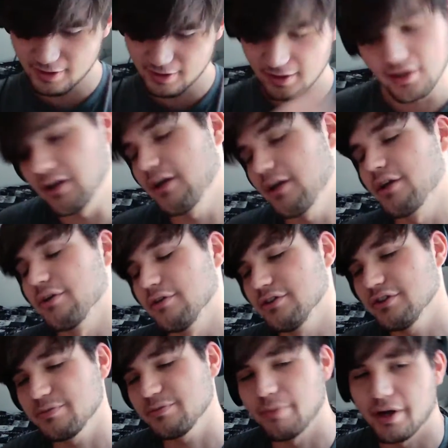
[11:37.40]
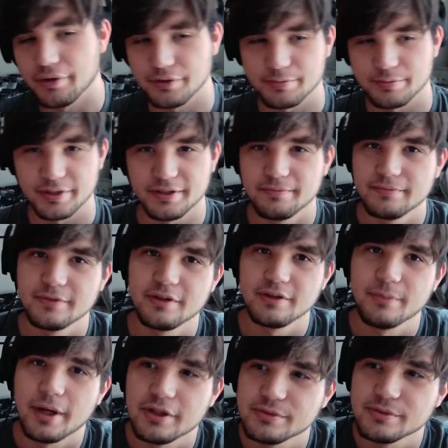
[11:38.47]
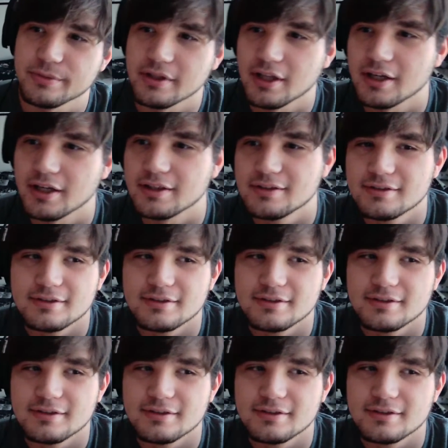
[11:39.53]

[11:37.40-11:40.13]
I don't know. It just bothers me. It bothers me a lot.